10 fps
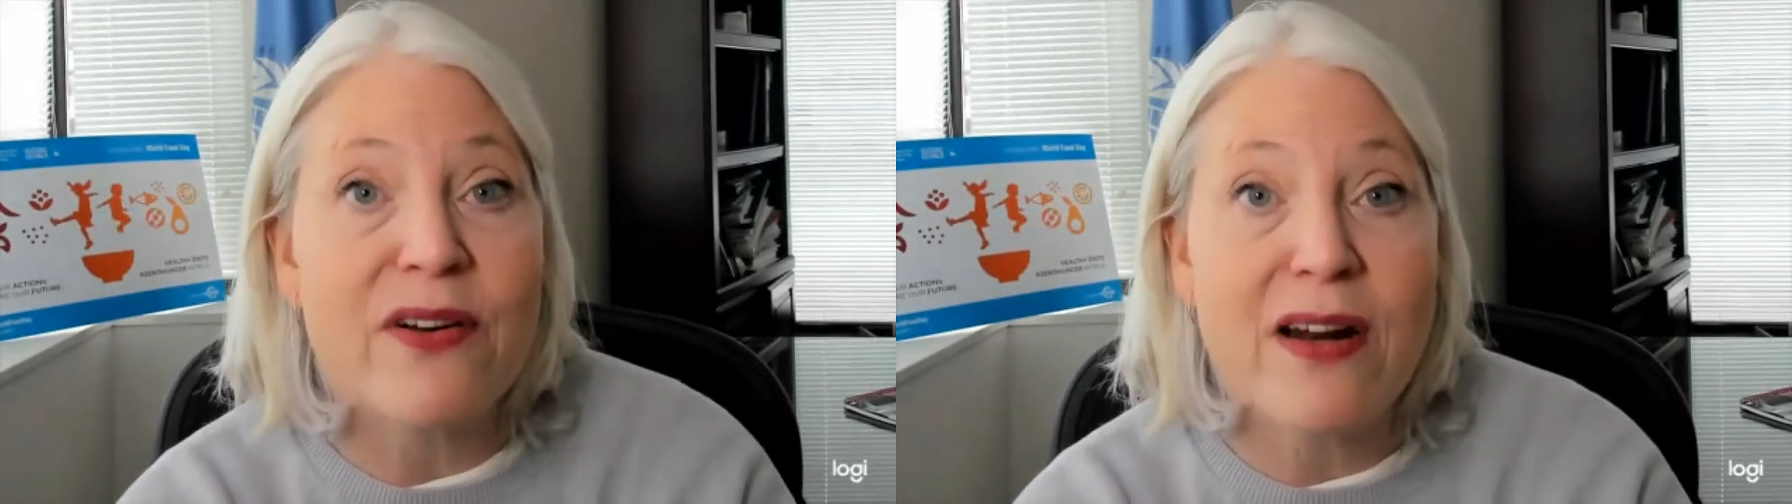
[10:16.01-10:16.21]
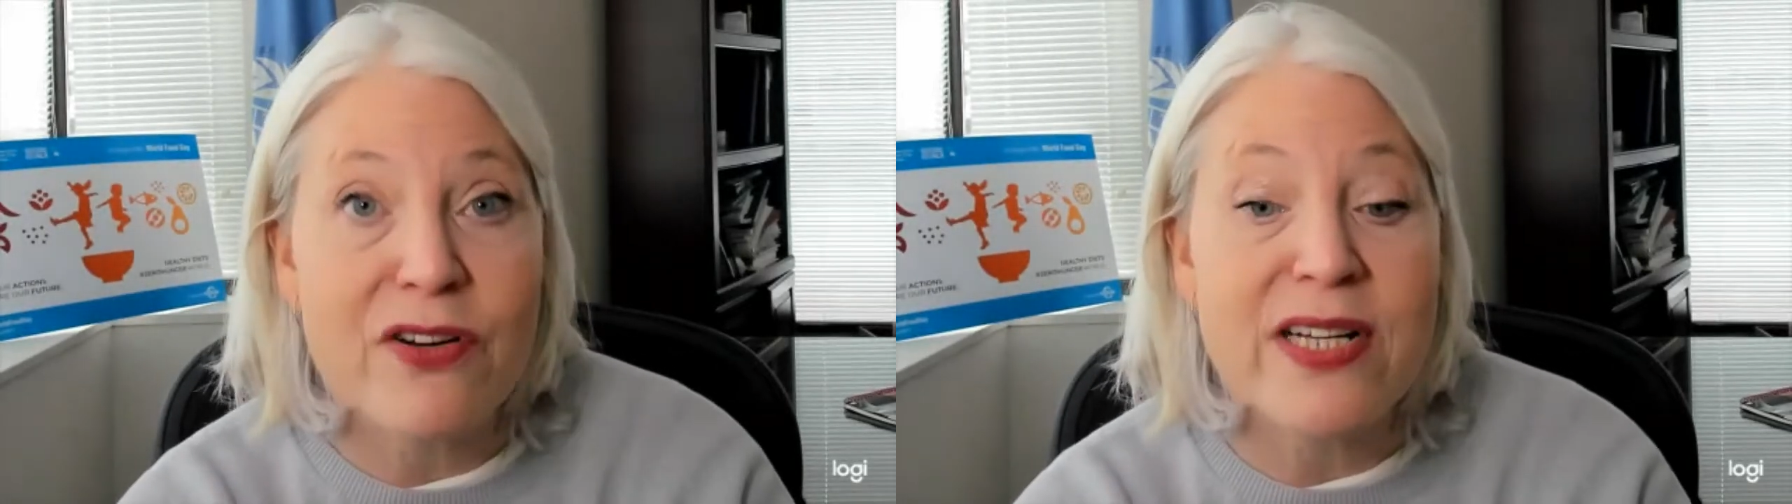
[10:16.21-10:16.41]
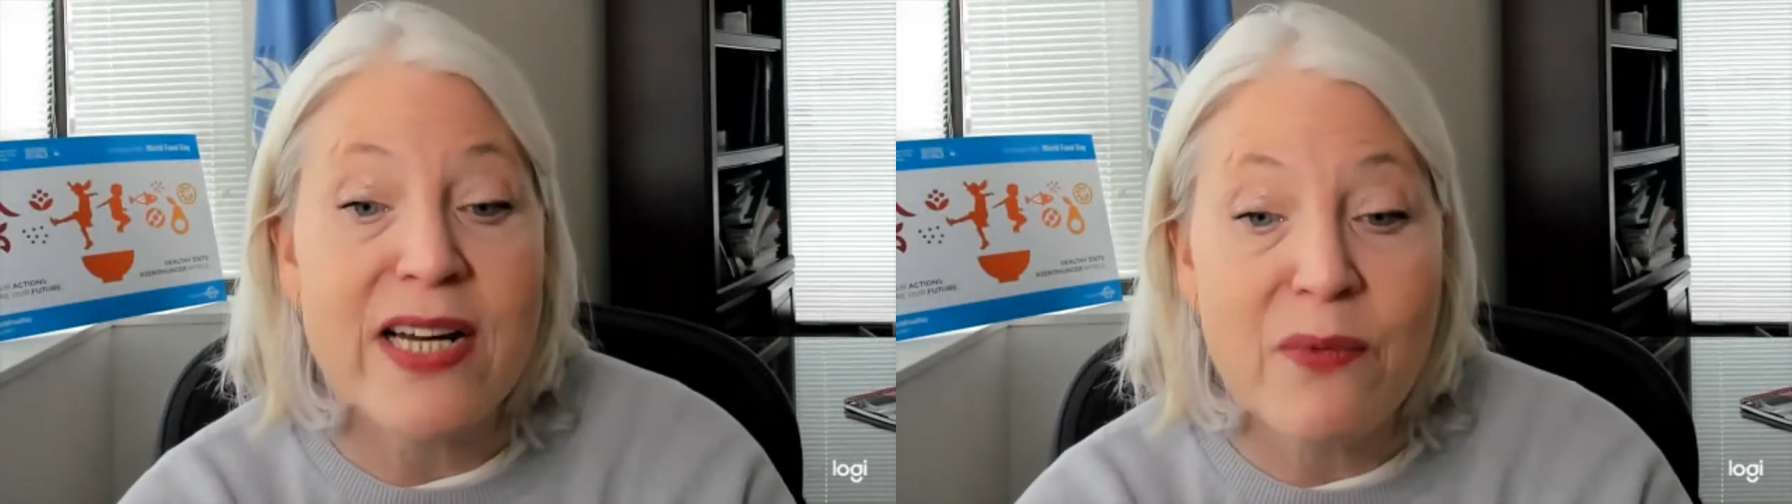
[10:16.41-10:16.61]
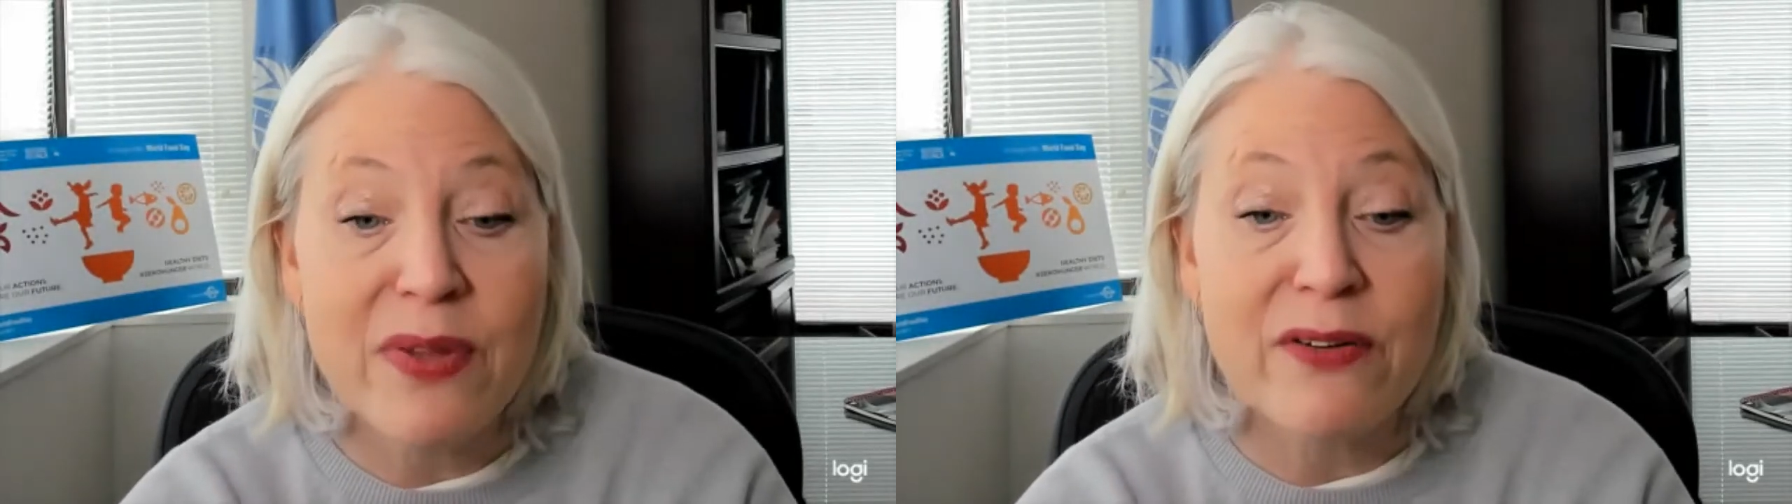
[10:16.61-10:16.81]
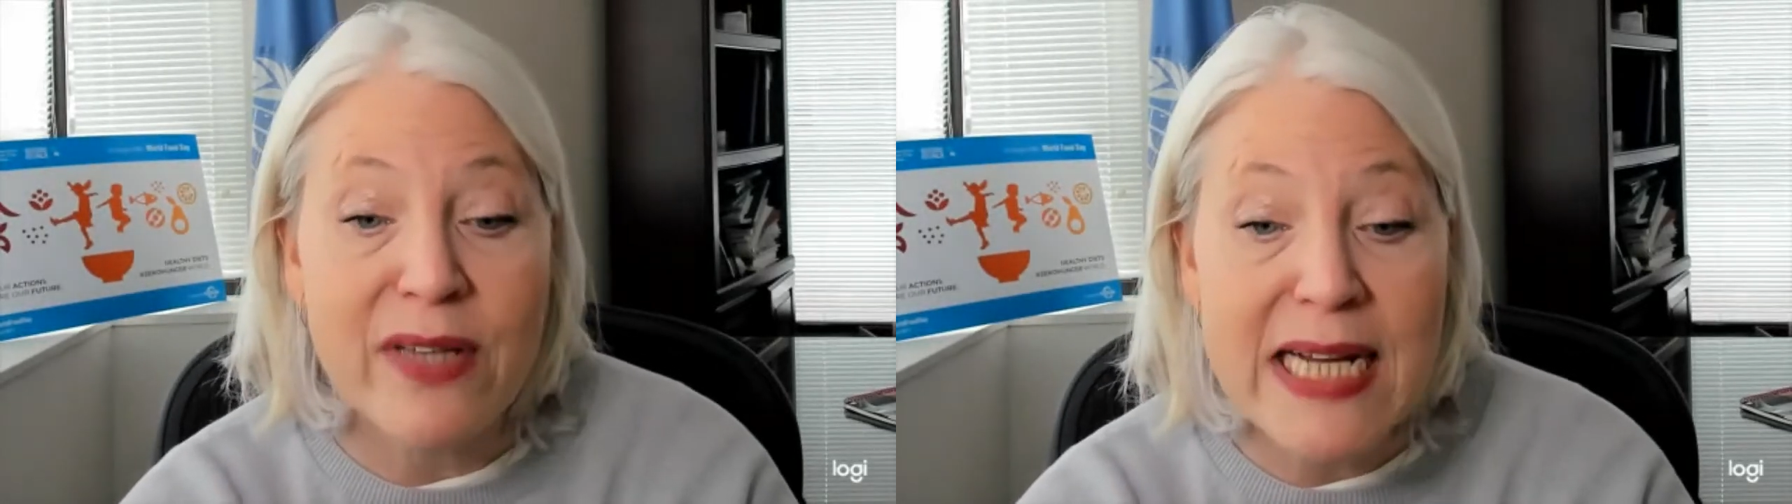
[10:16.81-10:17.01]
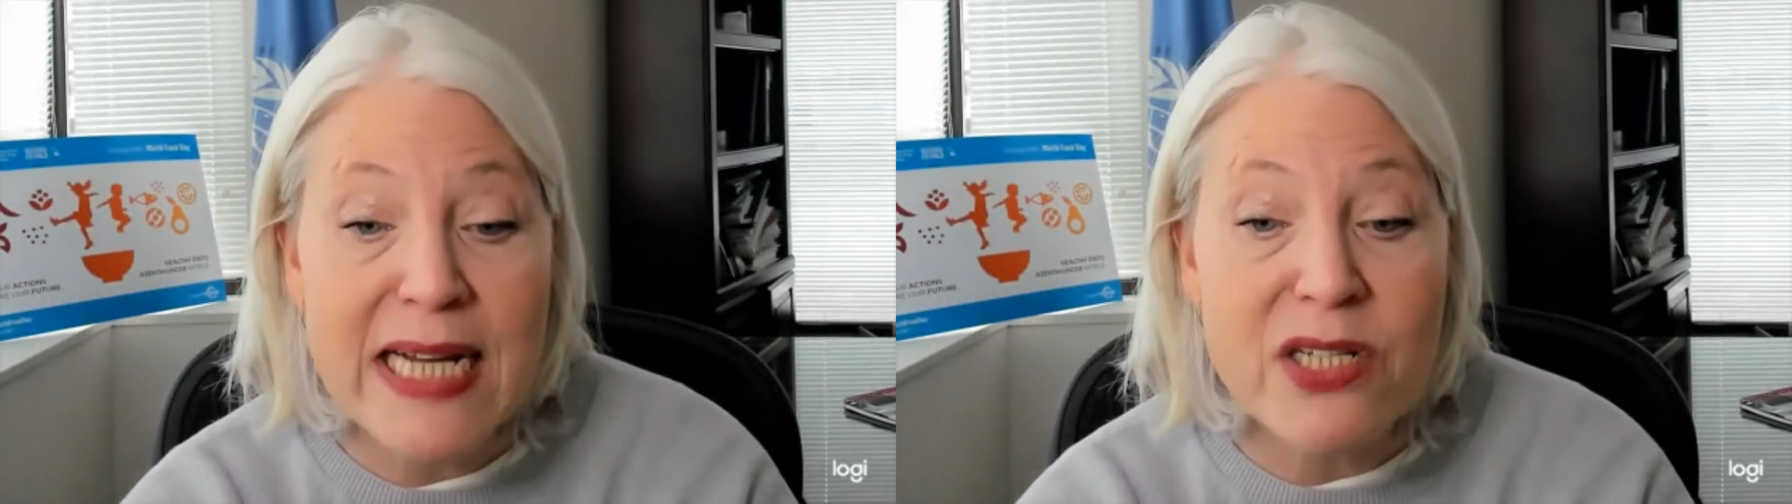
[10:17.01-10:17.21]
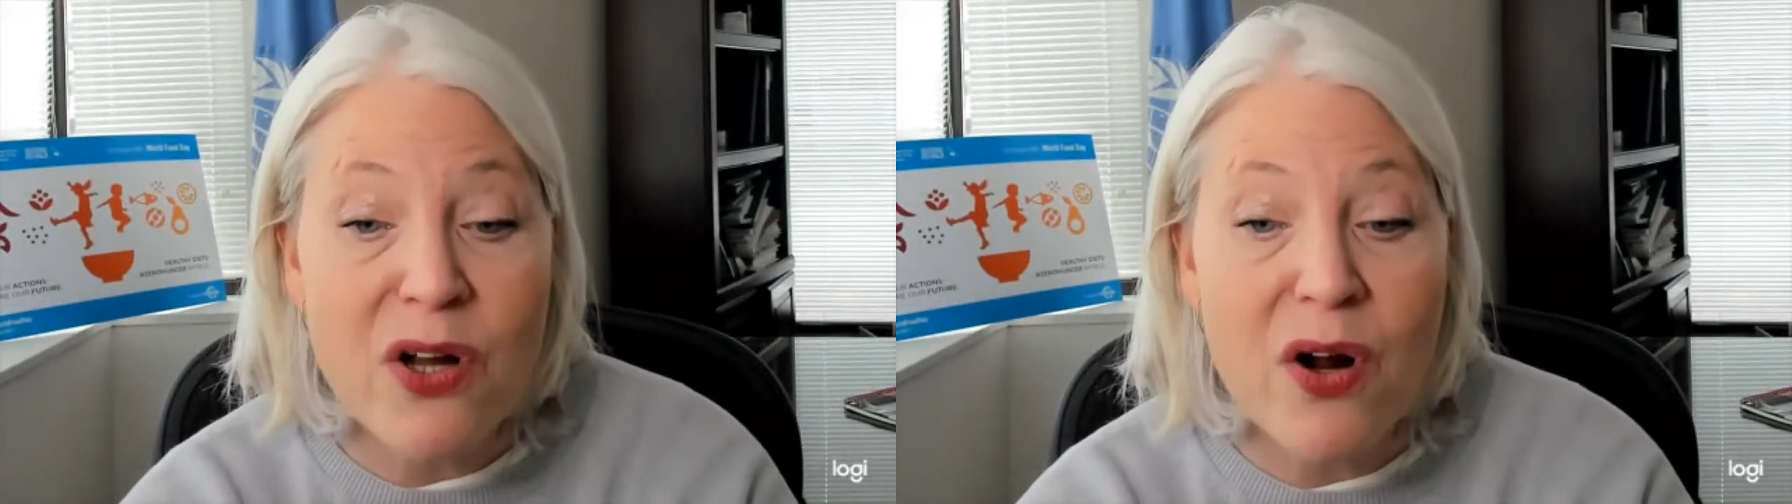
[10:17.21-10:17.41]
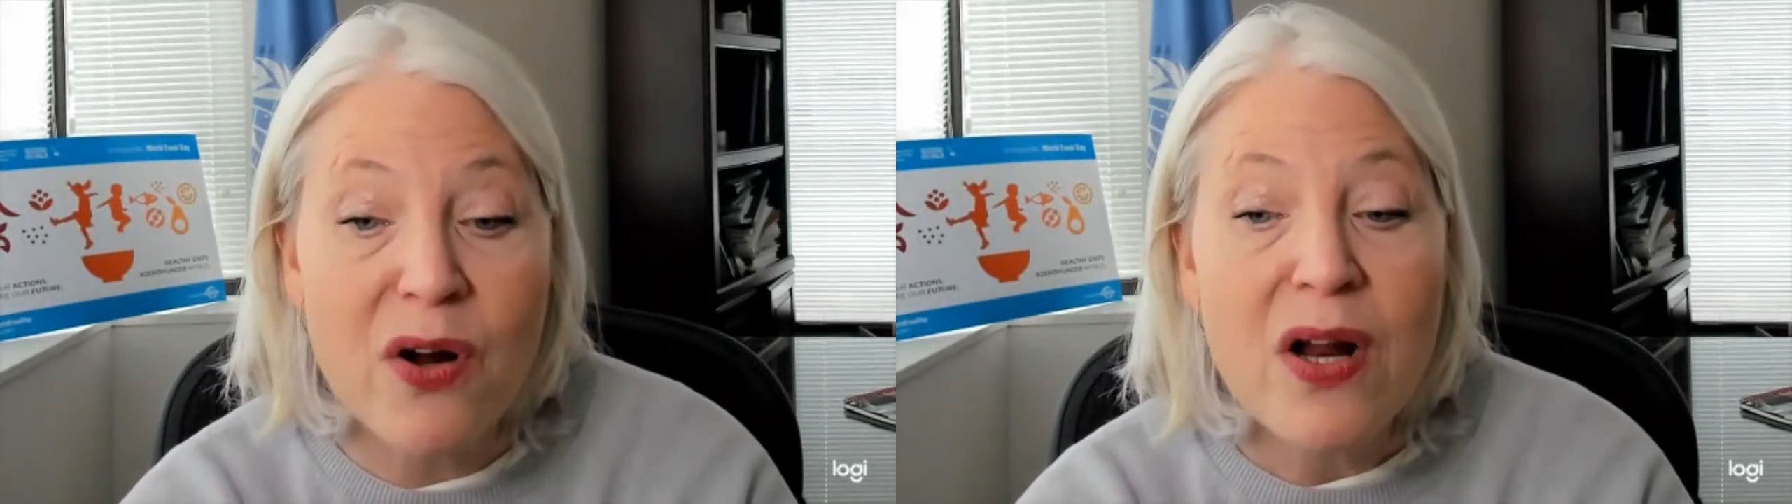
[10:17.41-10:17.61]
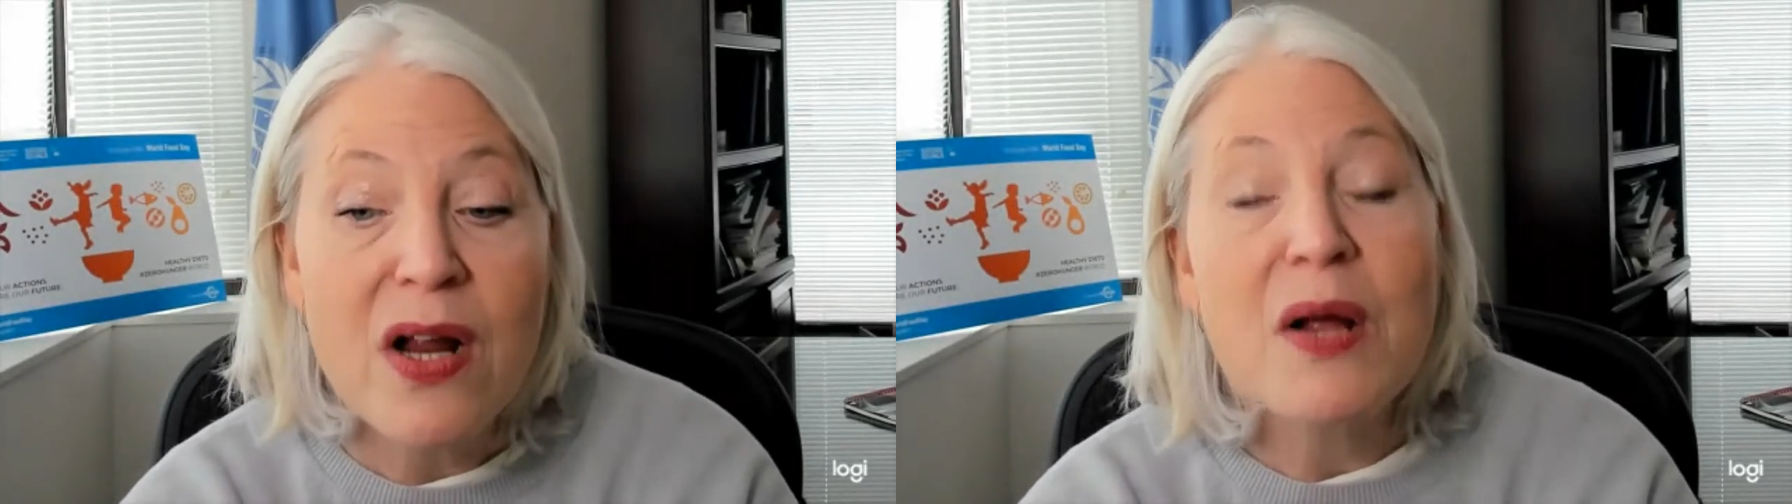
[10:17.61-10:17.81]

understanding what their lanes are,